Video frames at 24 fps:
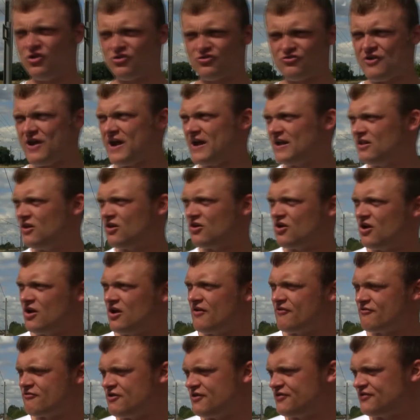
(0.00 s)
train will have gone
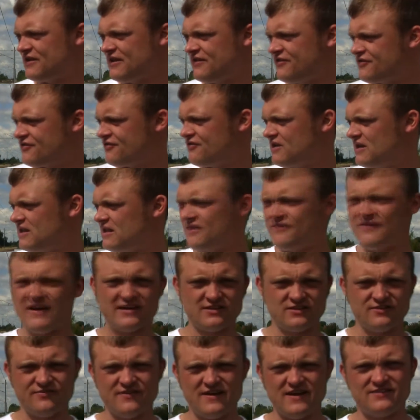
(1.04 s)
over a centre and it'll have
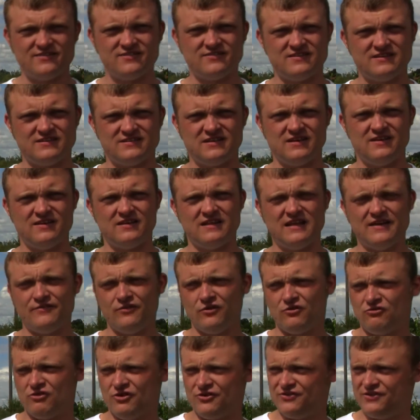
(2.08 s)
activated this here level
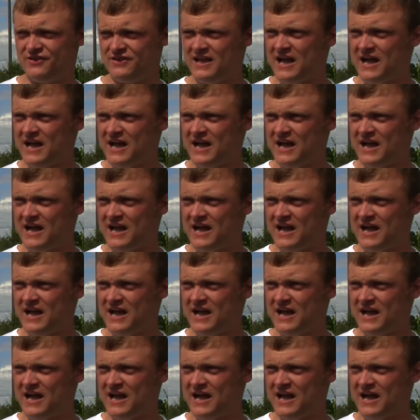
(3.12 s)
crossing.